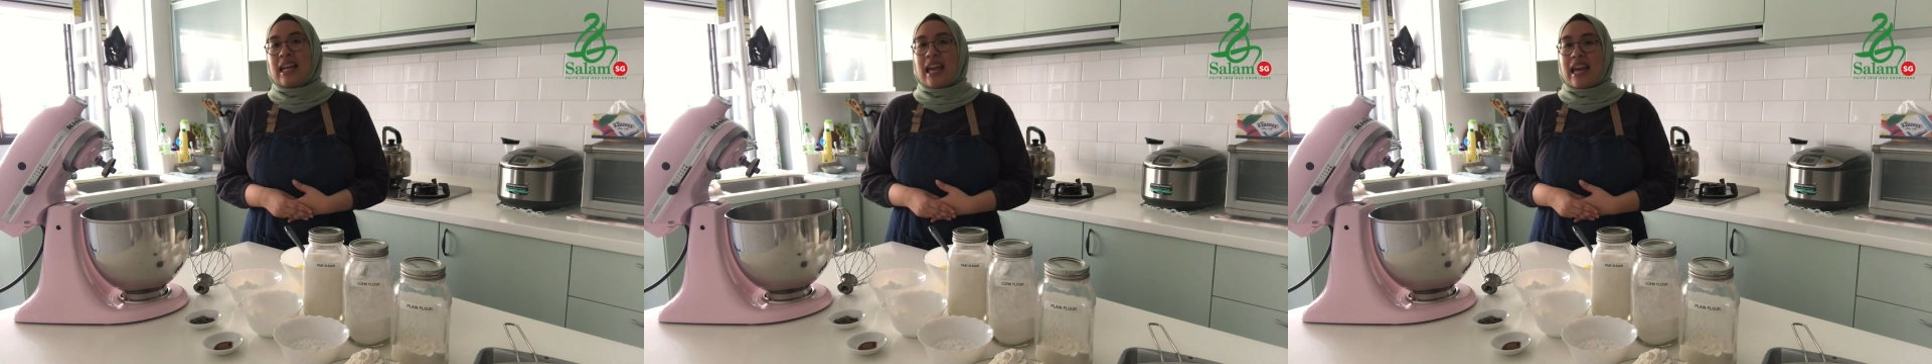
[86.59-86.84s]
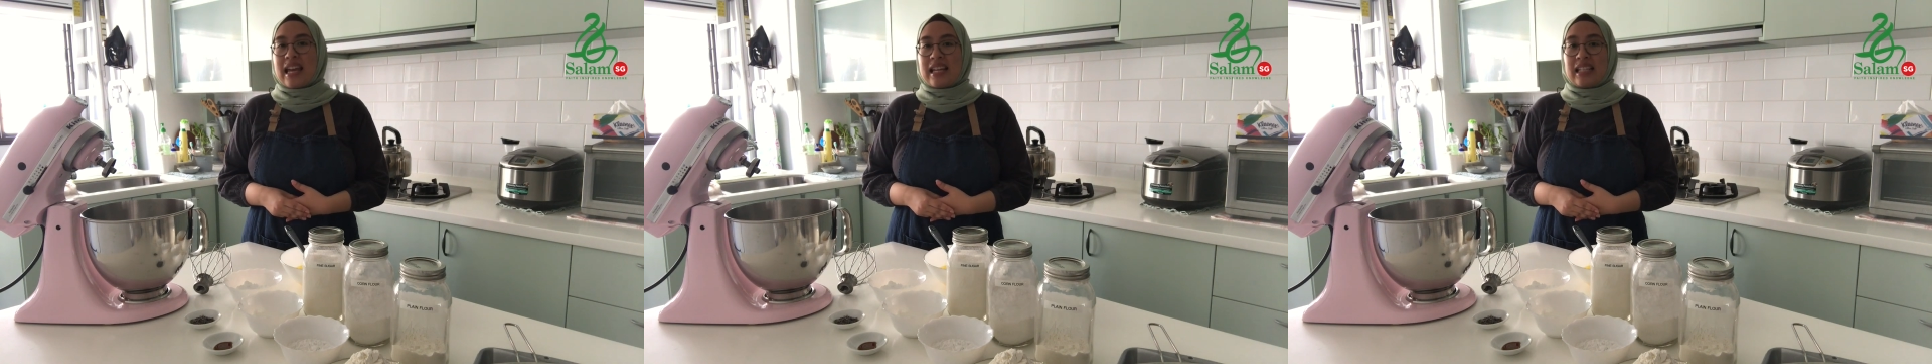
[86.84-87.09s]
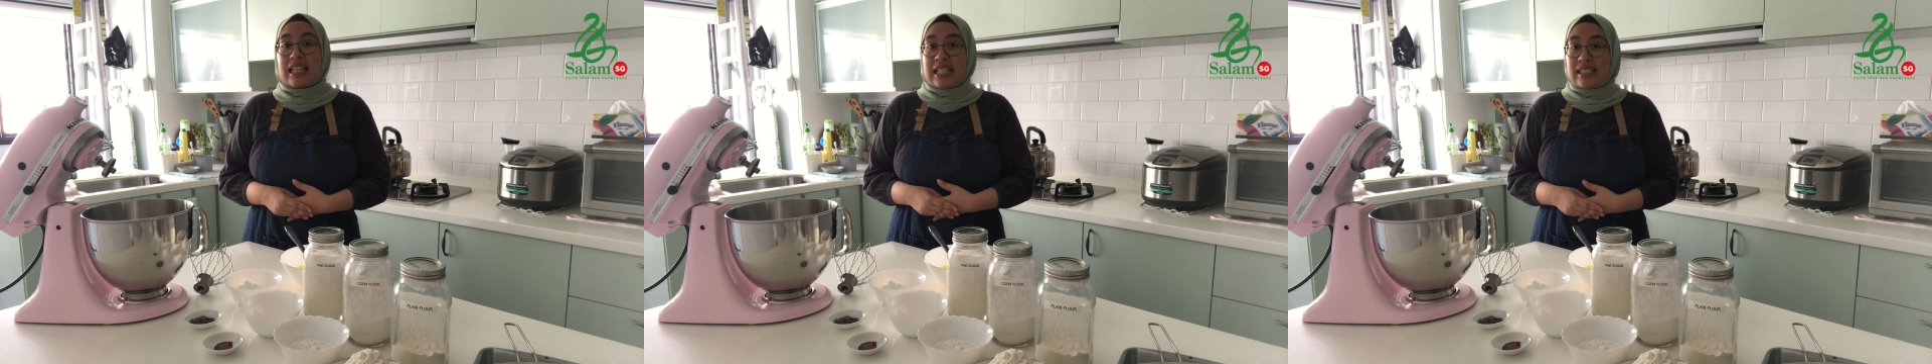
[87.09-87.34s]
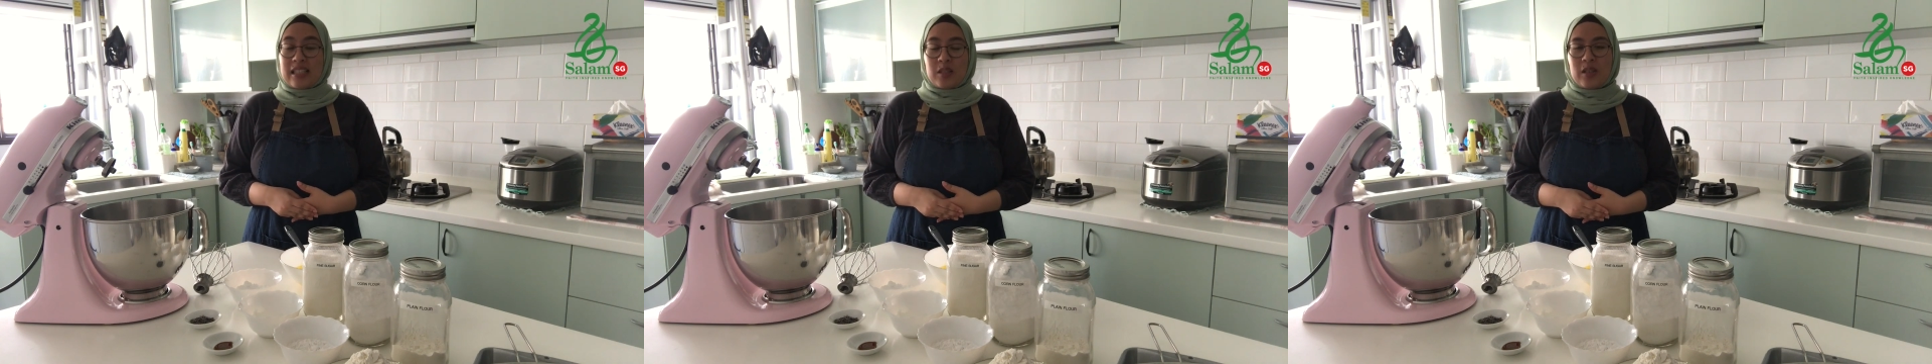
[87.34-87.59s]
and
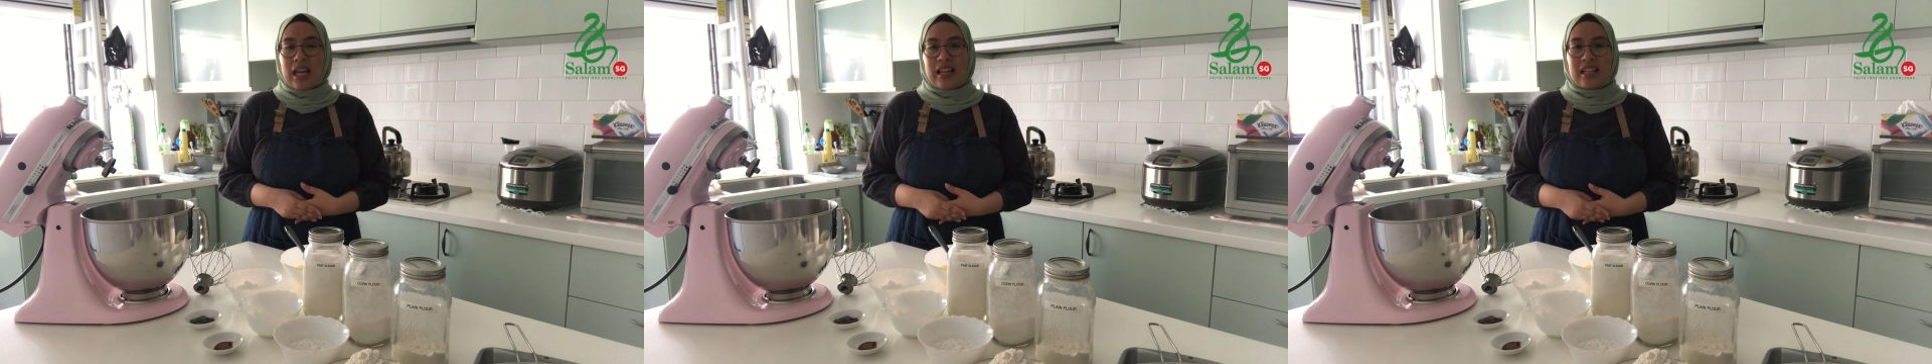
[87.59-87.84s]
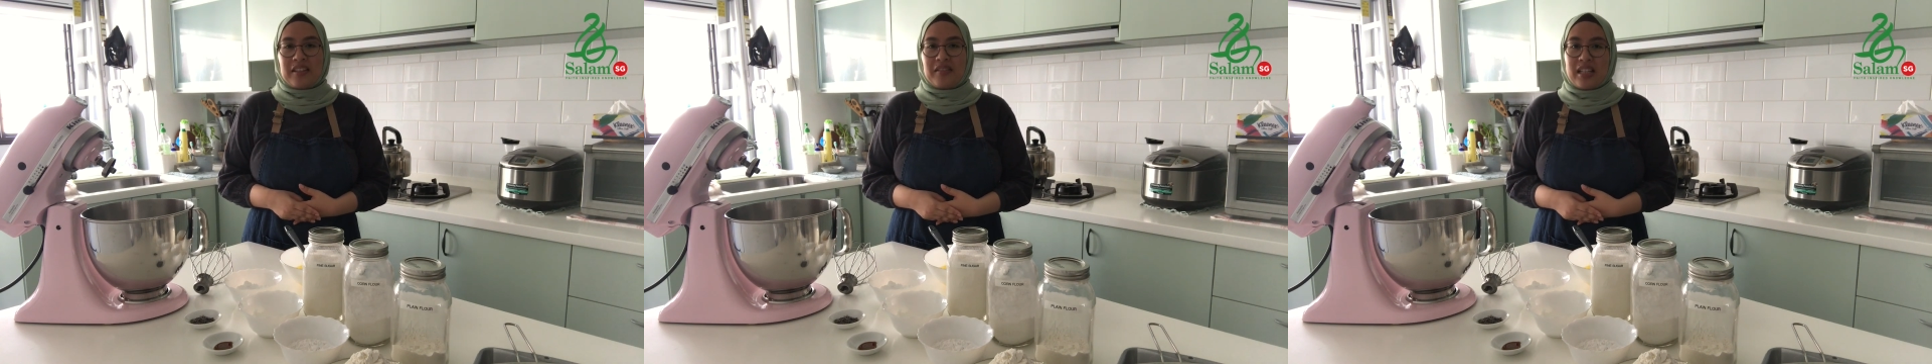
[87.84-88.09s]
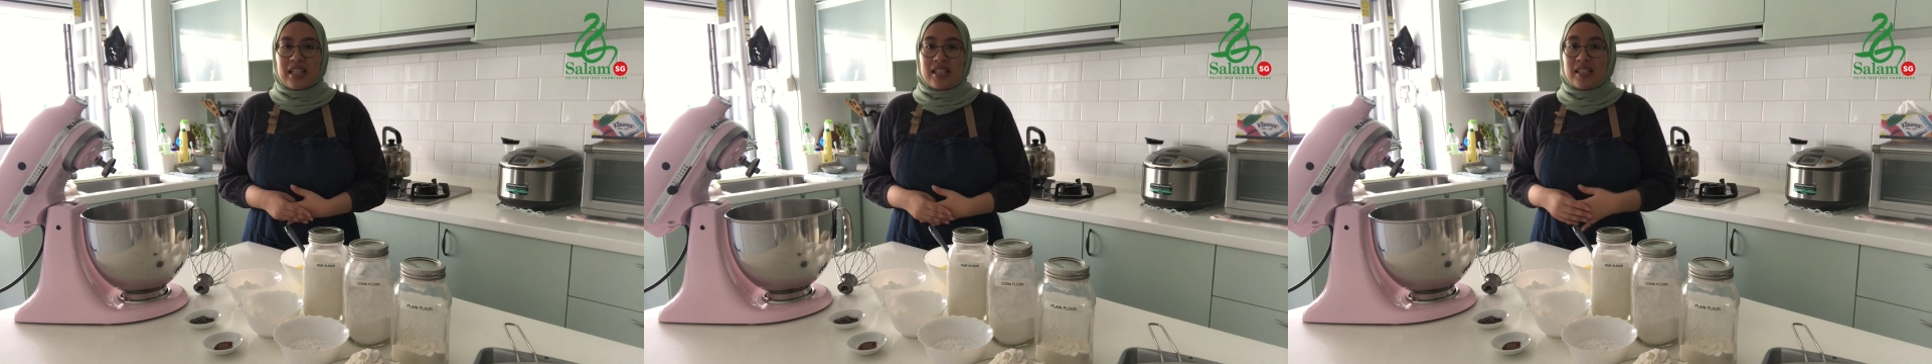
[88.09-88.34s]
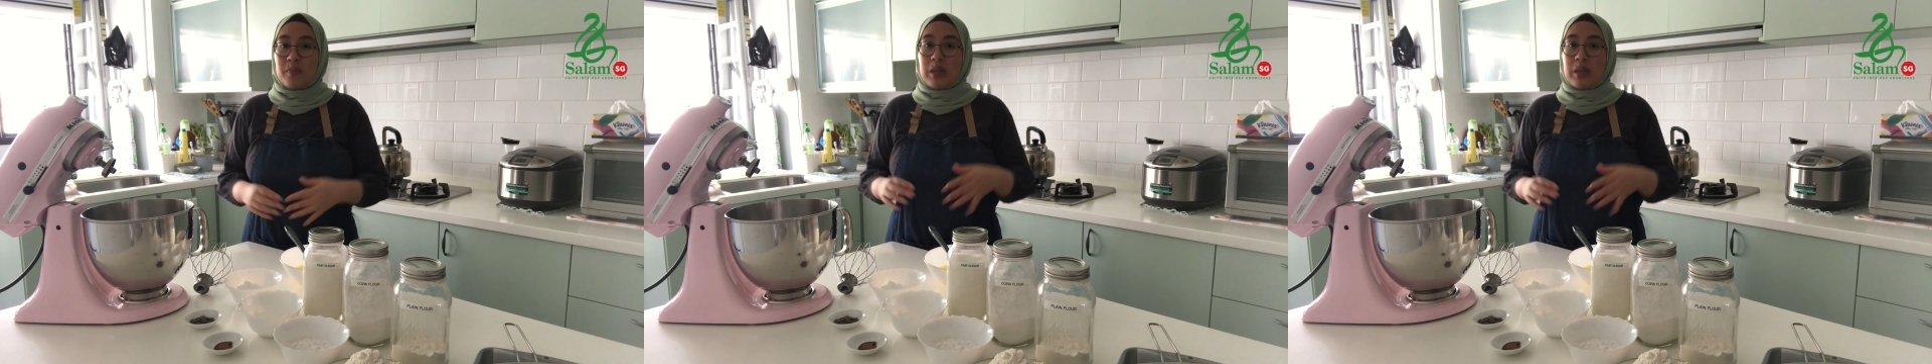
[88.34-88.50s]
easy to get ingredients,